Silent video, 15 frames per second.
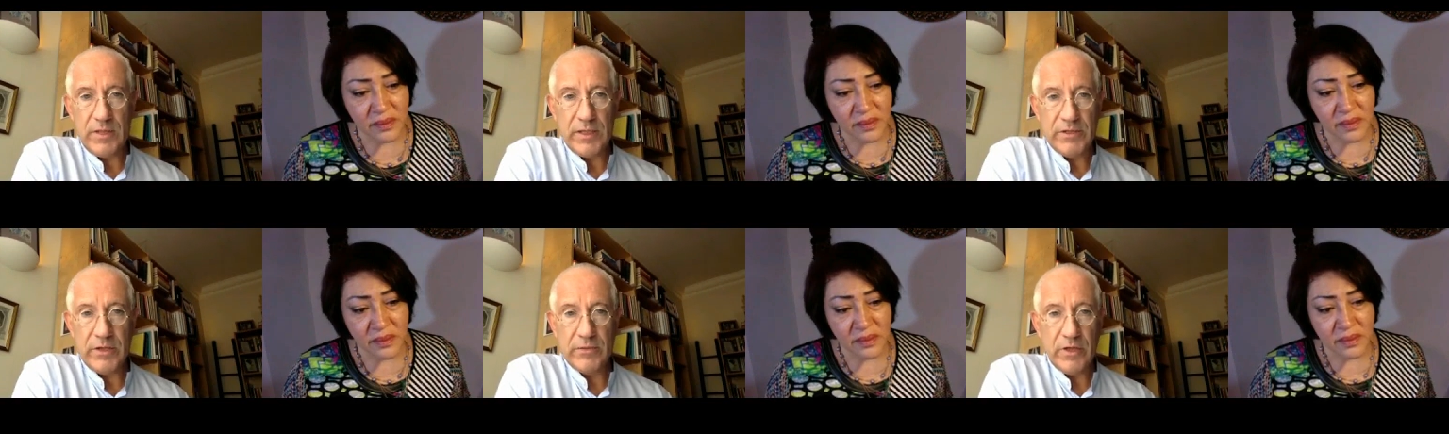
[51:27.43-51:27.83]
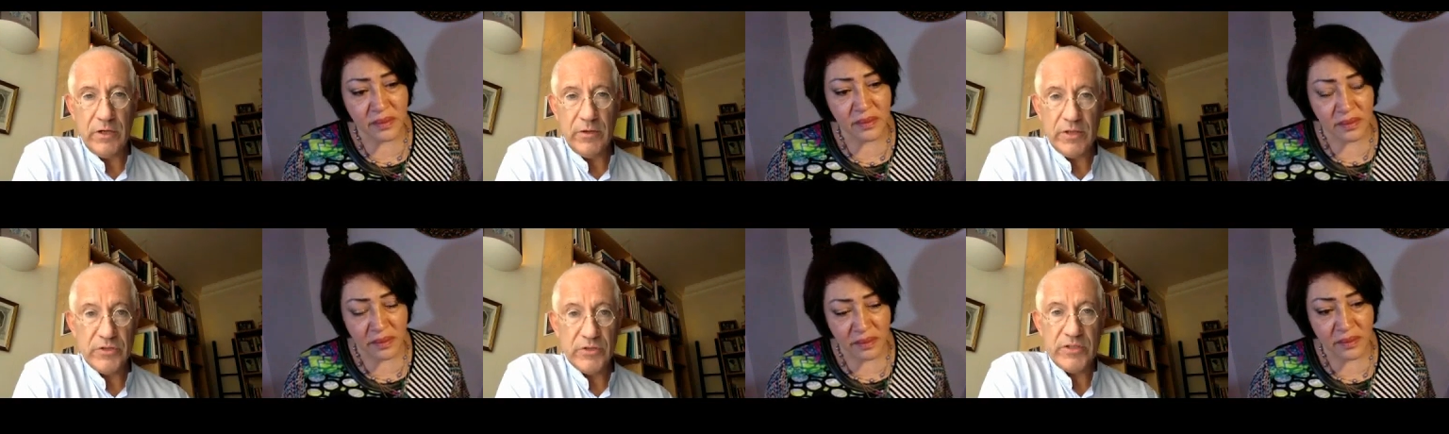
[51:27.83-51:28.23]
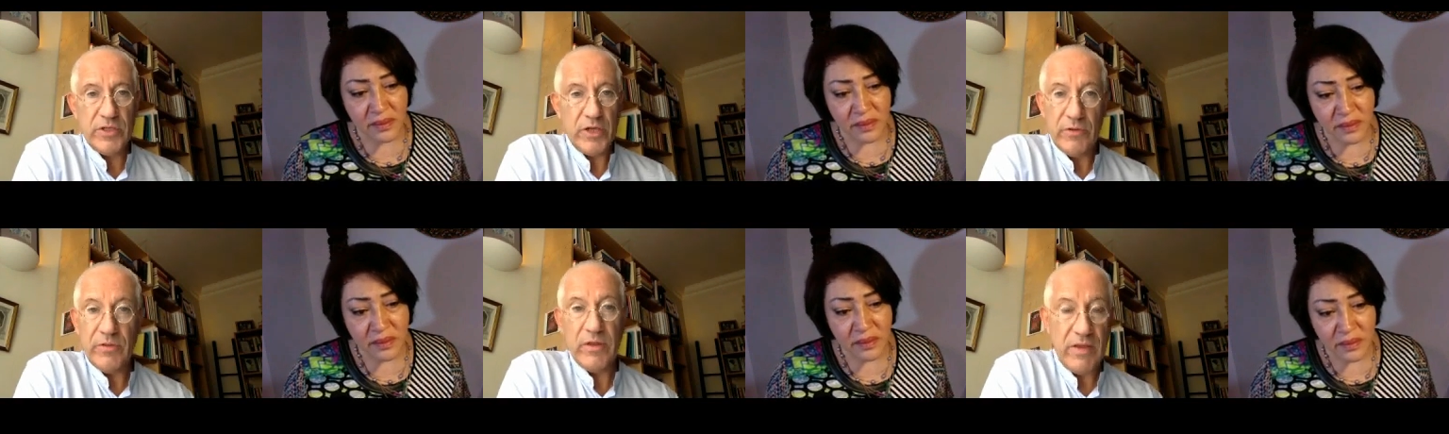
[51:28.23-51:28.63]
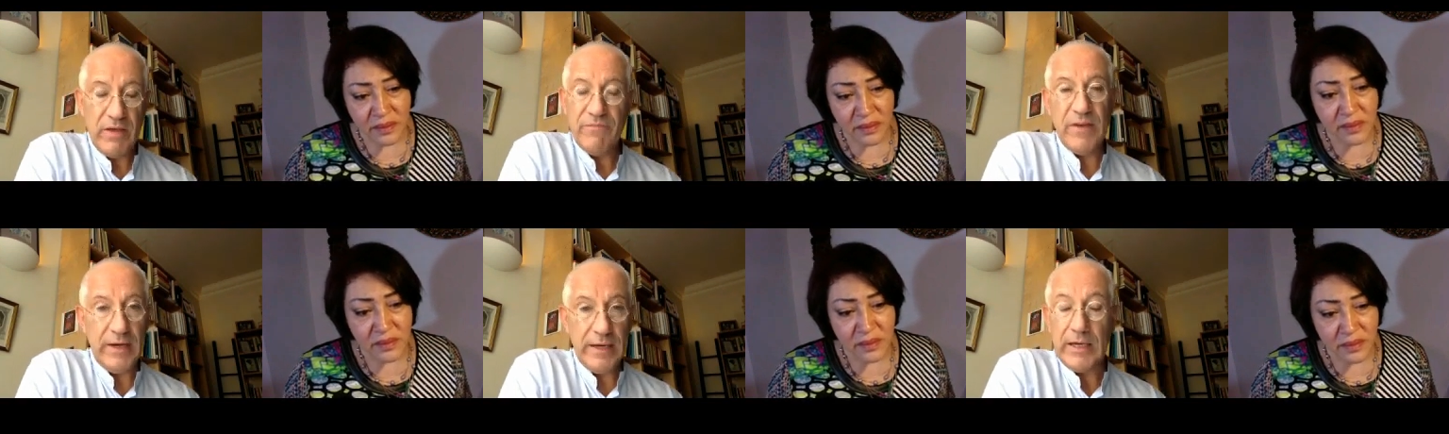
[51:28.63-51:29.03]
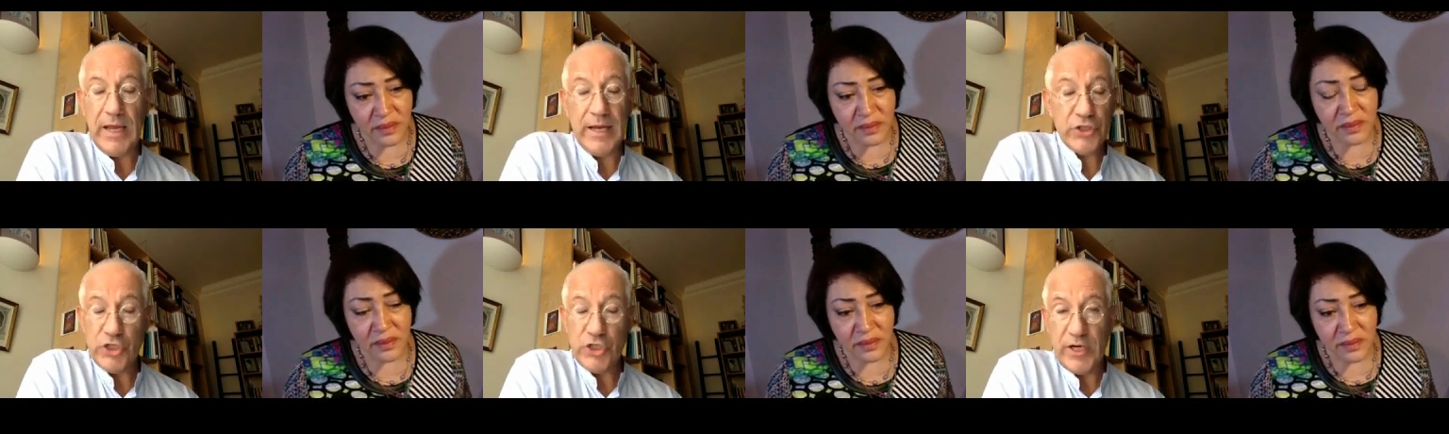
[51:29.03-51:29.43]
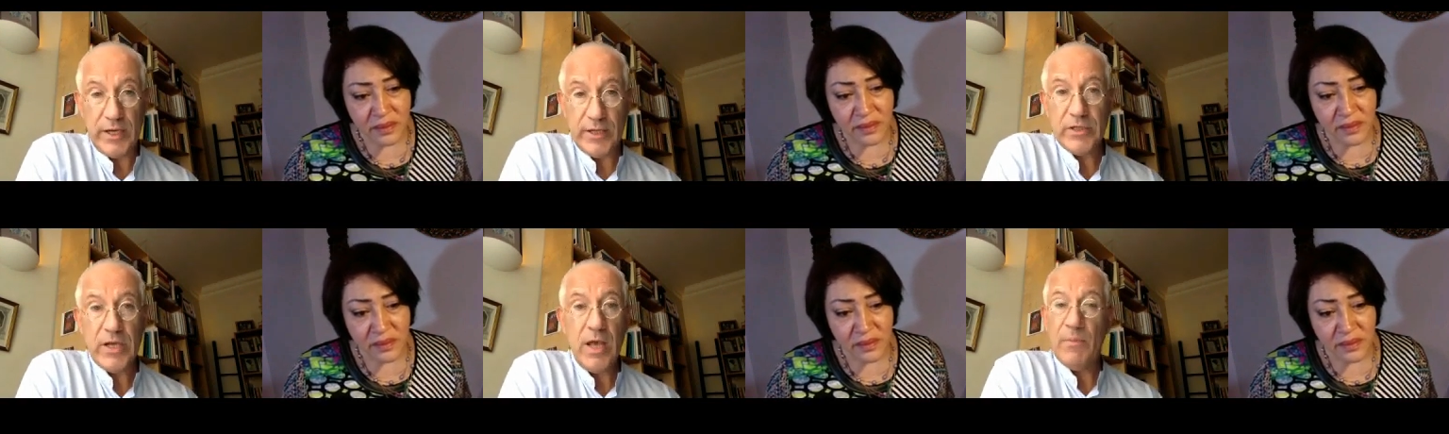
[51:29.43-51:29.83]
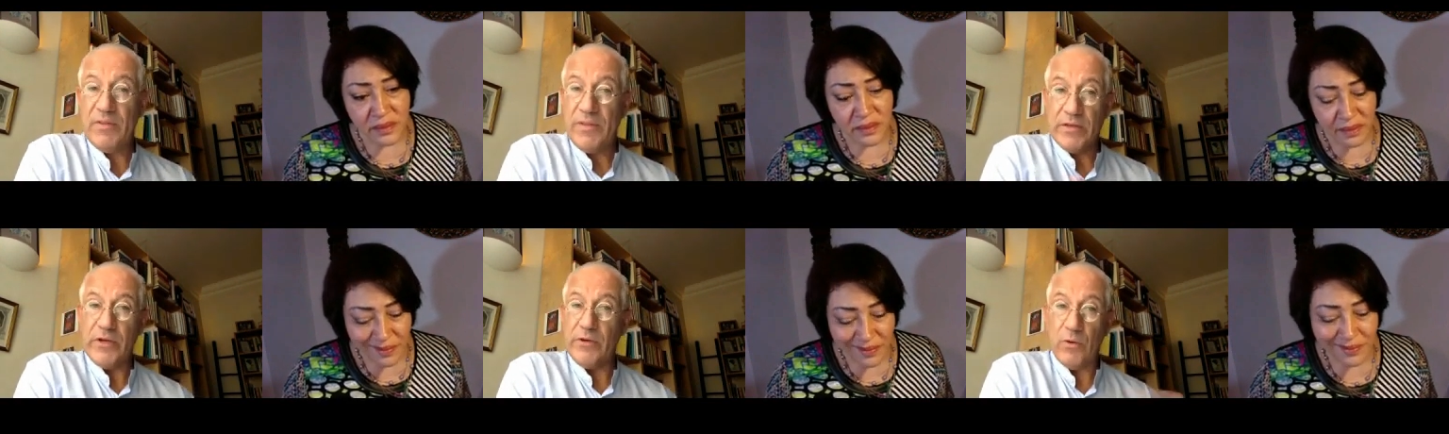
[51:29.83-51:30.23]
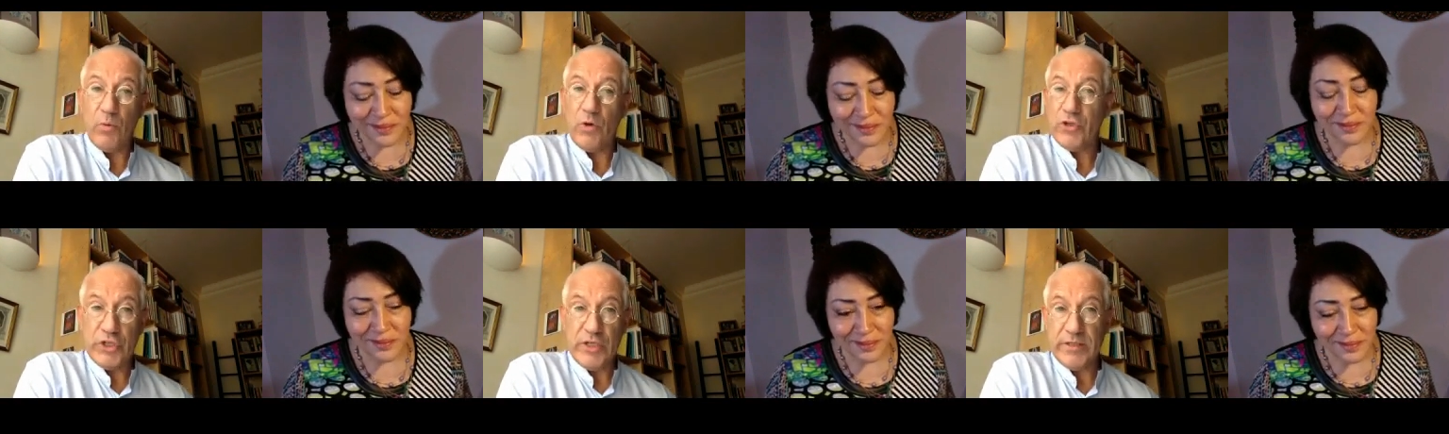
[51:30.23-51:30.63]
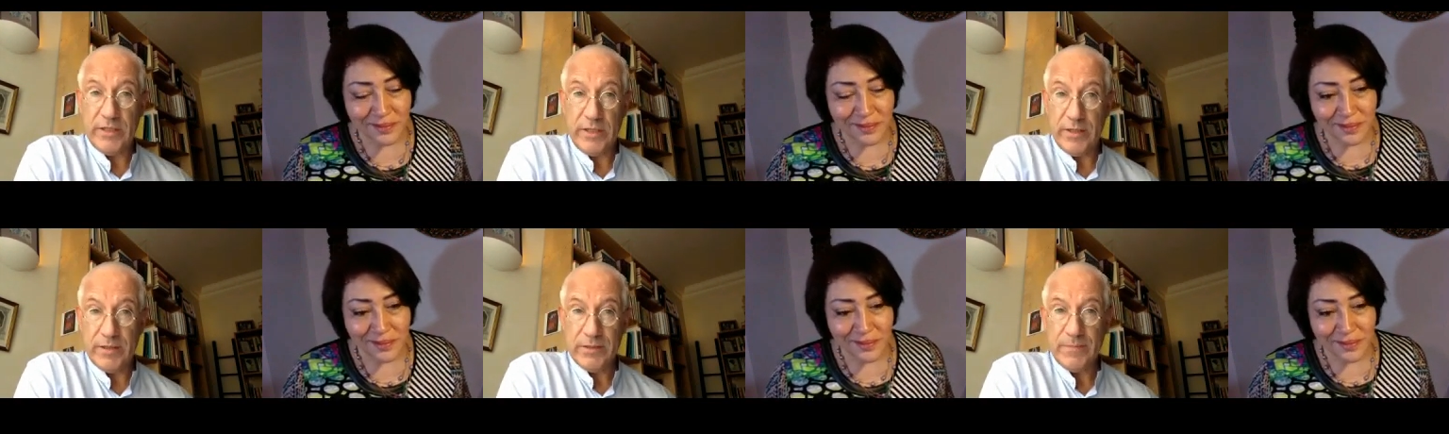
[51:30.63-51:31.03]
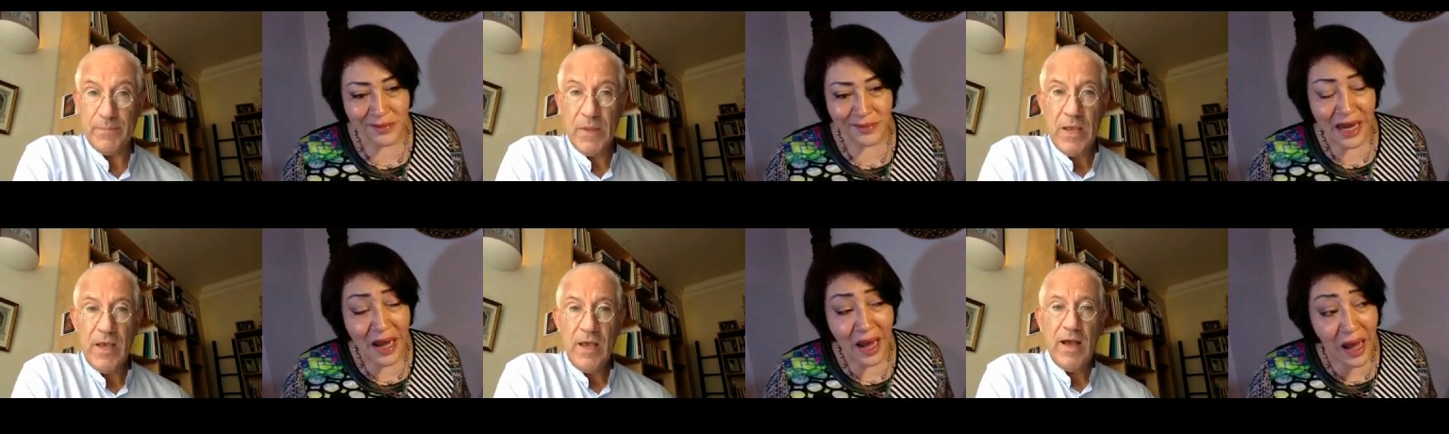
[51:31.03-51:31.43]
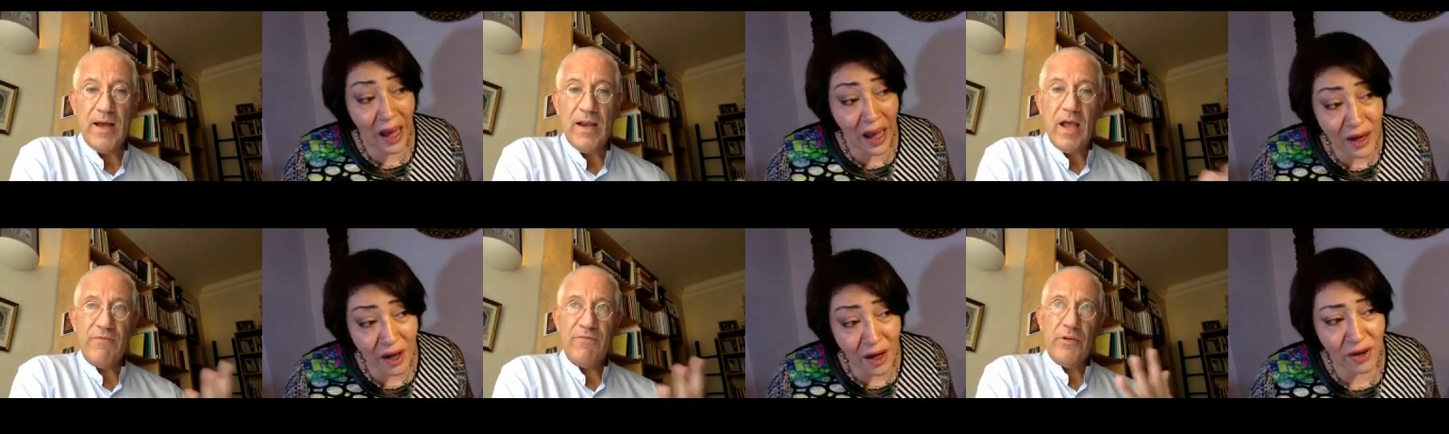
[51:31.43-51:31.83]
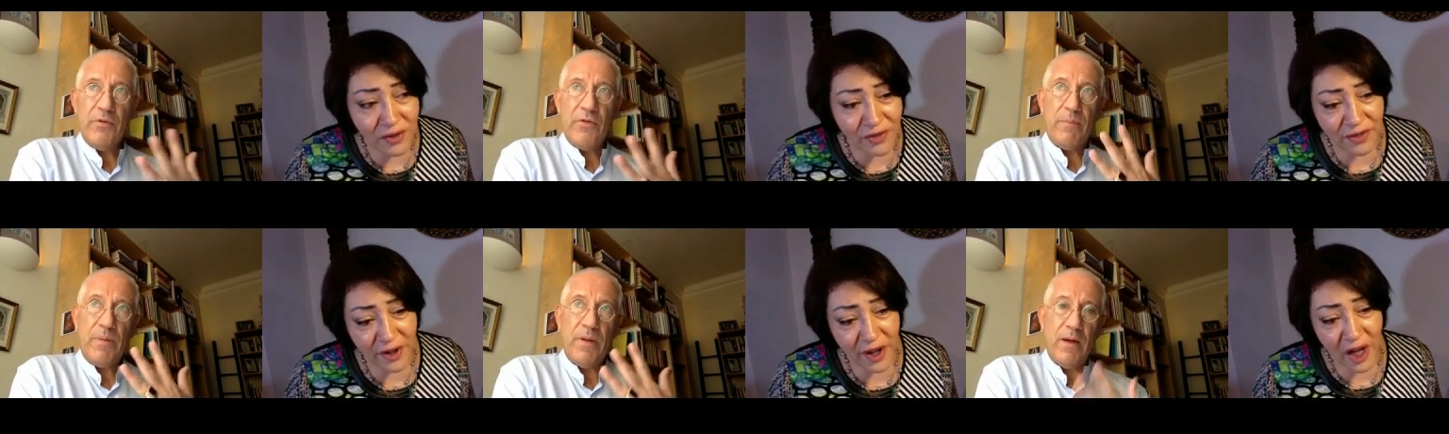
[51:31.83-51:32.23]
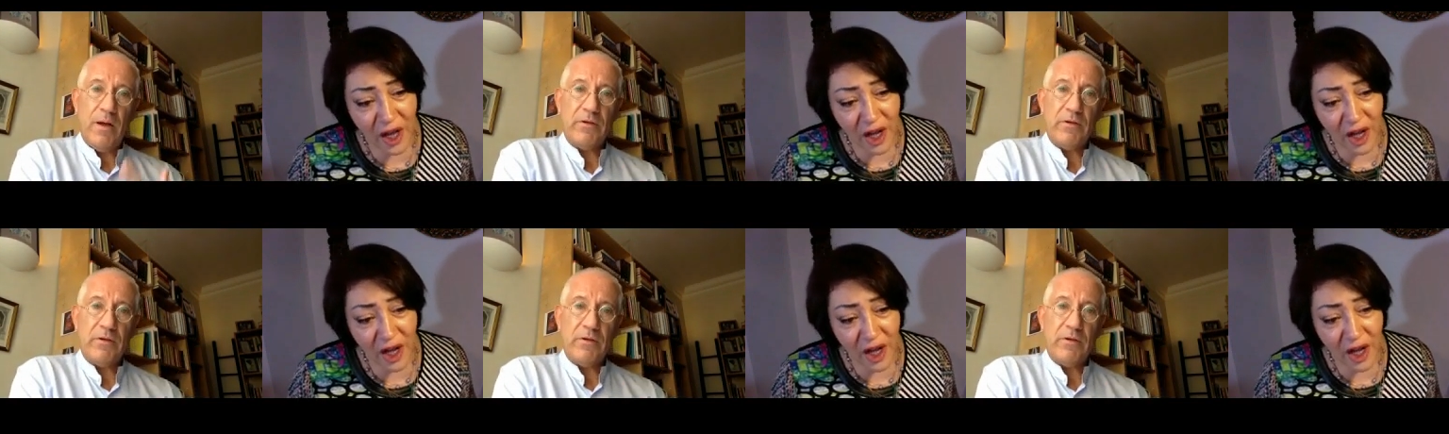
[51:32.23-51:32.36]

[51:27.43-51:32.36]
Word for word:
Speaker 1: They don't know. They just know that they're feeling like shit, but they don't know what shit is. And I feel that part